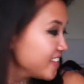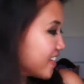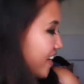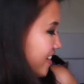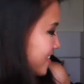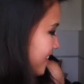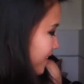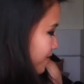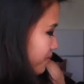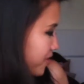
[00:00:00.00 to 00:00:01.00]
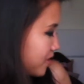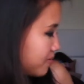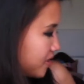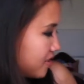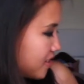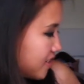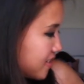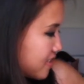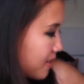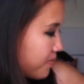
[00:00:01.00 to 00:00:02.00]
The next thing from Urban
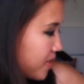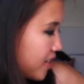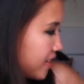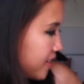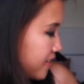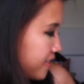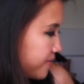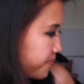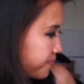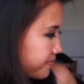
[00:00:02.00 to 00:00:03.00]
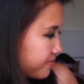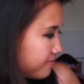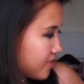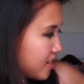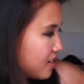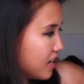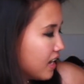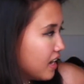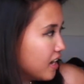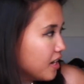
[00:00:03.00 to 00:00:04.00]
is something
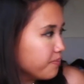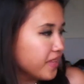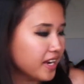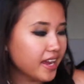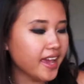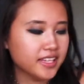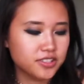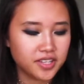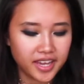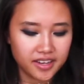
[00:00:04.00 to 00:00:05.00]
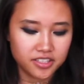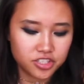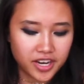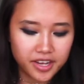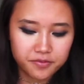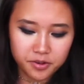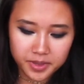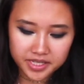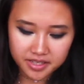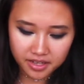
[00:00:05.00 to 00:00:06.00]
that I had to get and try out for
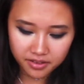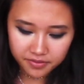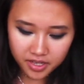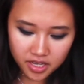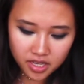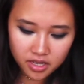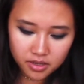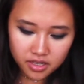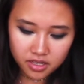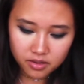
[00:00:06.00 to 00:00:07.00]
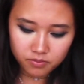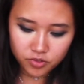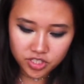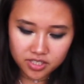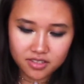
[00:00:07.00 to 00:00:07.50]
myself, which is